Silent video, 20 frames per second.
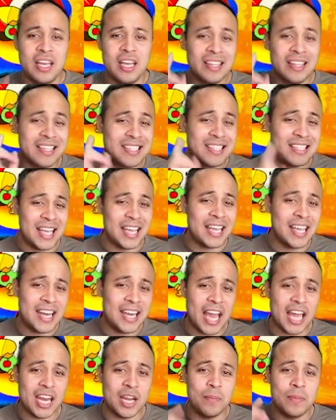The second
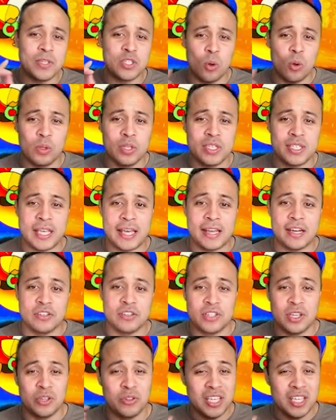item is Holy Sandals.
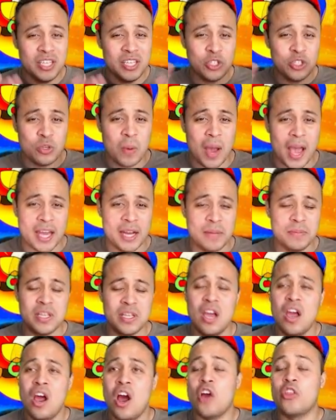Now these two items
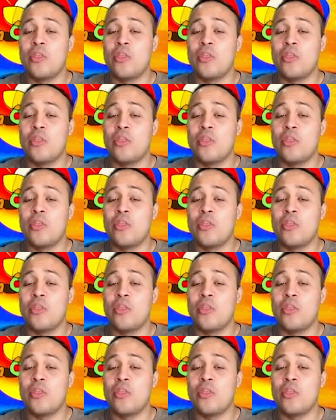are the